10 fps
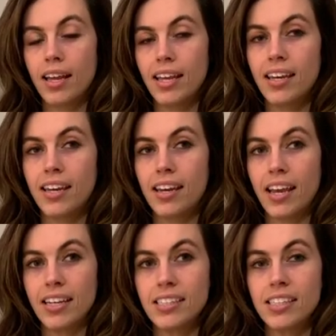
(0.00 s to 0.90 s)
In
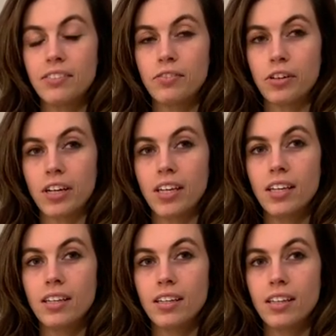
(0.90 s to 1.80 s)

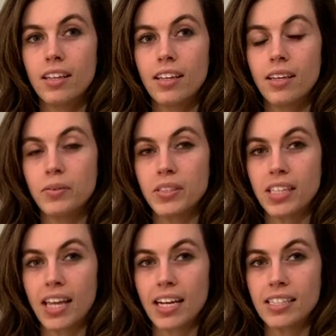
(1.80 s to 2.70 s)
1940, he was
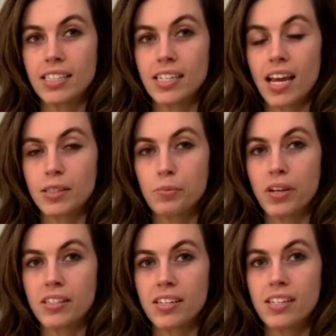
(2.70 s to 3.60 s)
elected as
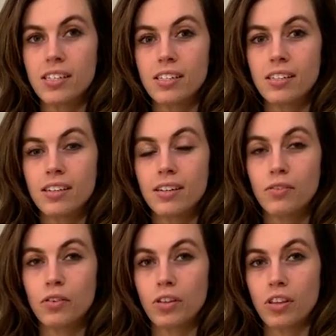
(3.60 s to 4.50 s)
president
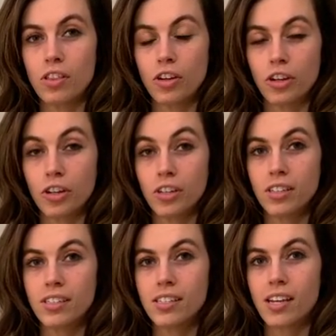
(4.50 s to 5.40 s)
for the third
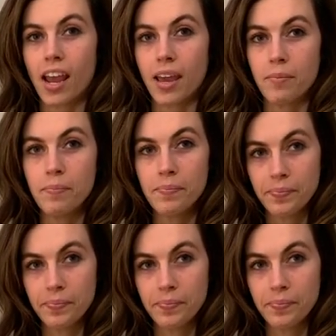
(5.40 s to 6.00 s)
time.